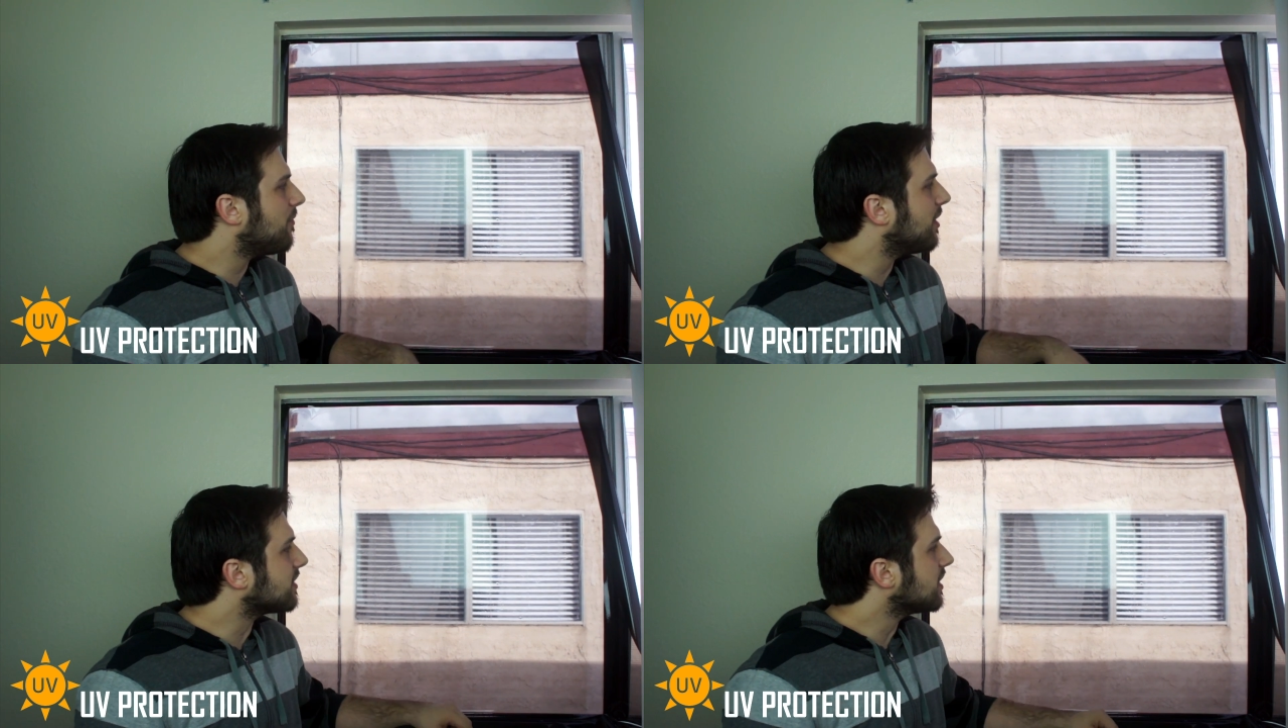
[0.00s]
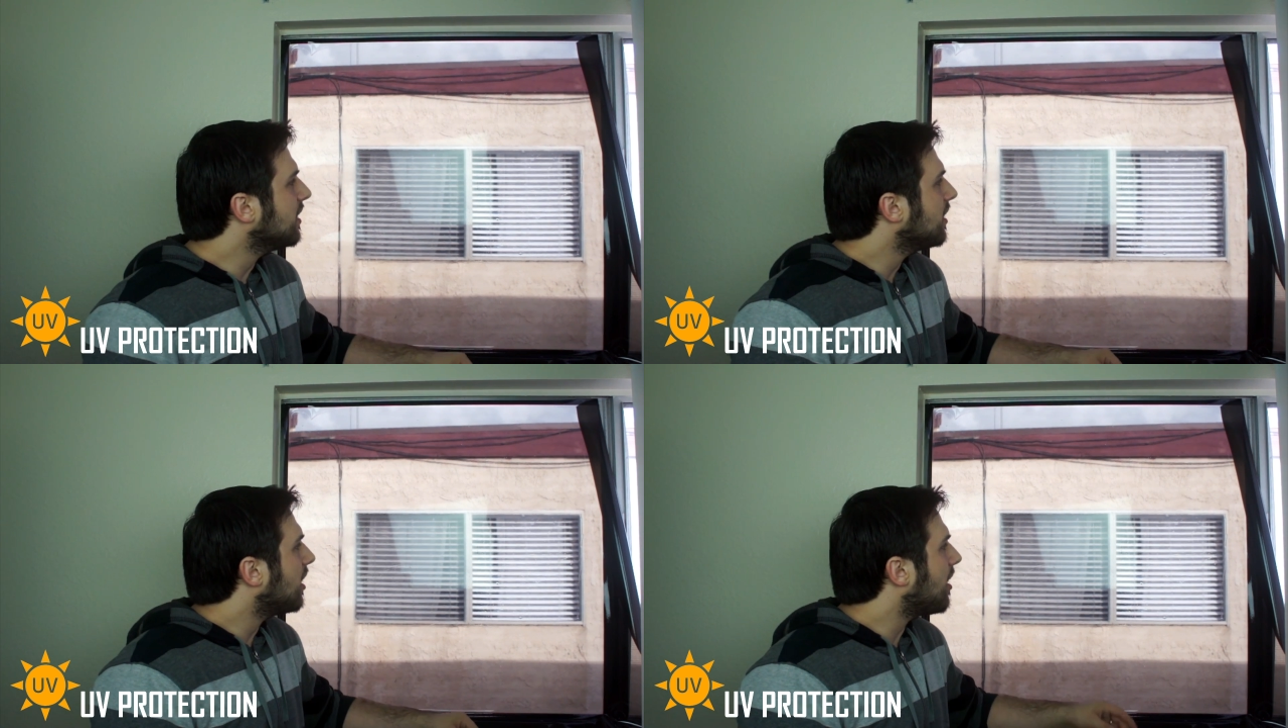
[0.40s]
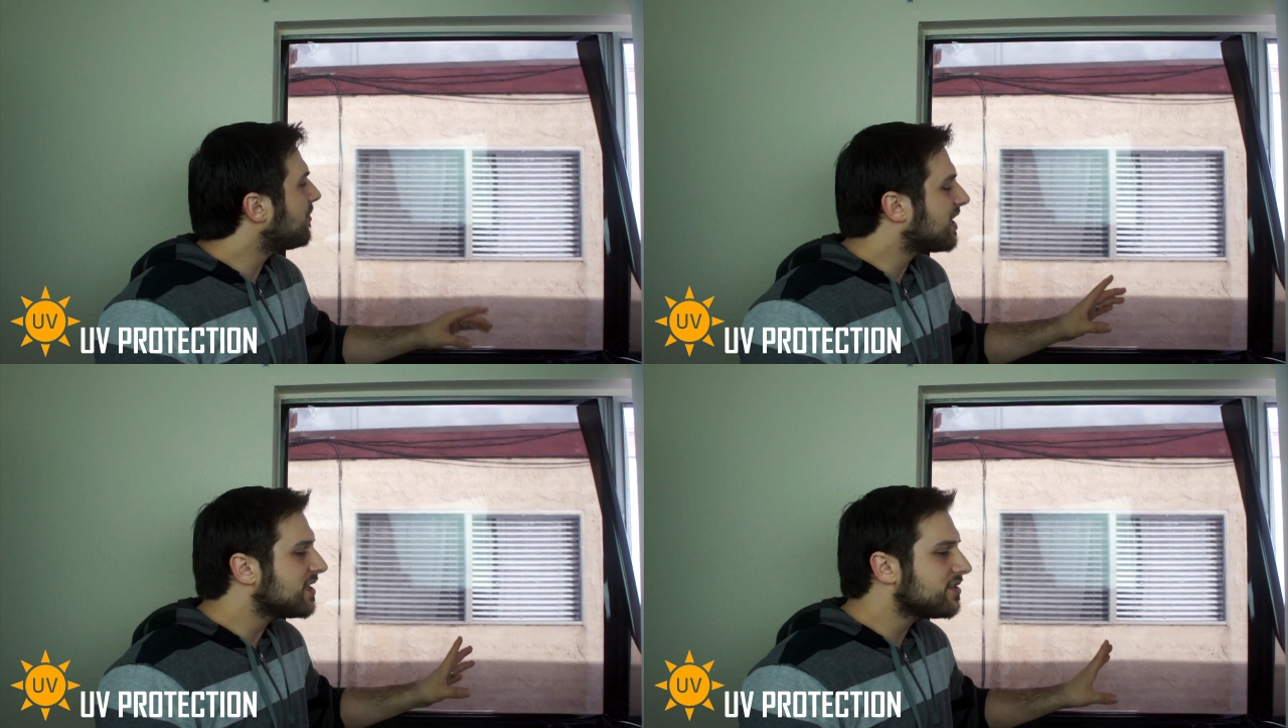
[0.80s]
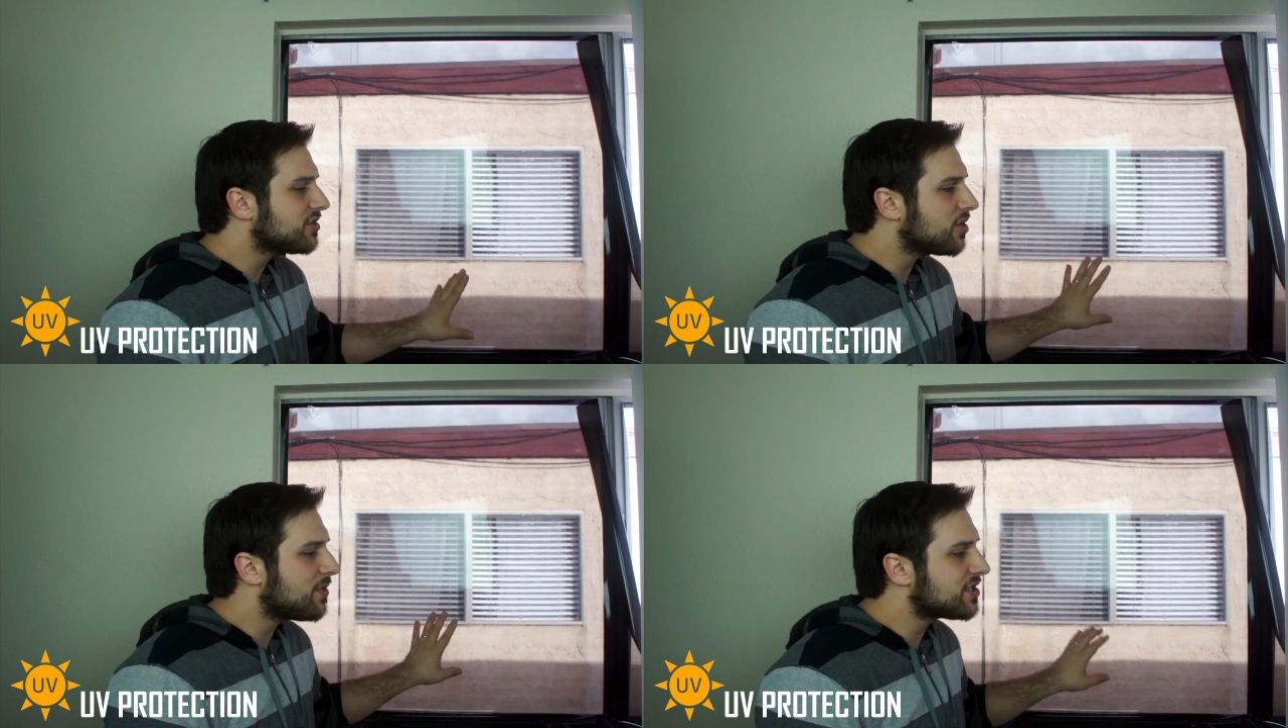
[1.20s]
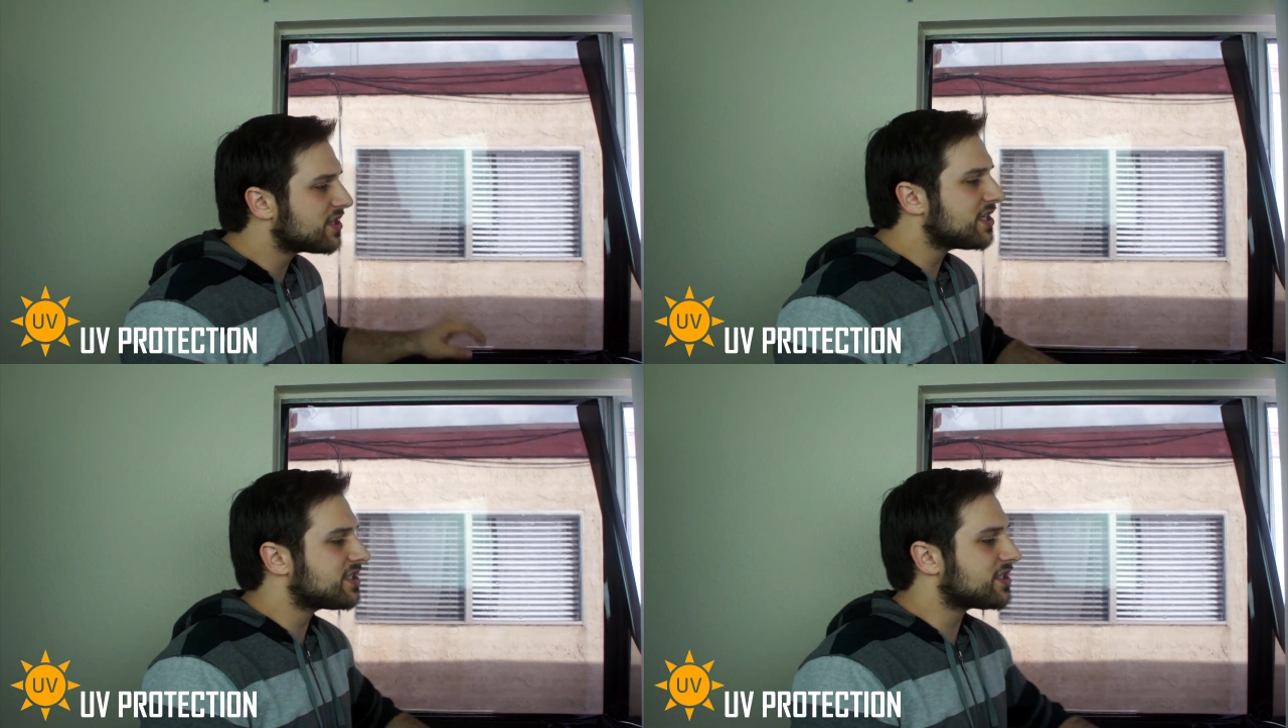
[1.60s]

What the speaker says: But because there's so much of this